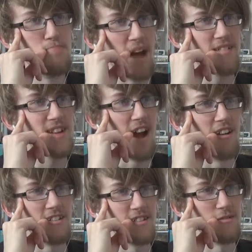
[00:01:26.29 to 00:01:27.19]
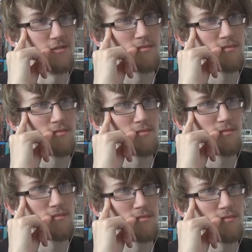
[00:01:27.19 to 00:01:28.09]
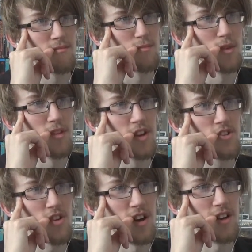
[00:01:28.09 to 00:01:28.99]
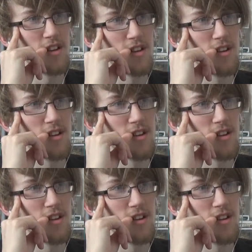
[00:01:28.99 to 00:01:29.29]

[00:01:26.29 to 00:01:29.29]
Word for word: Best character. Well, they tried.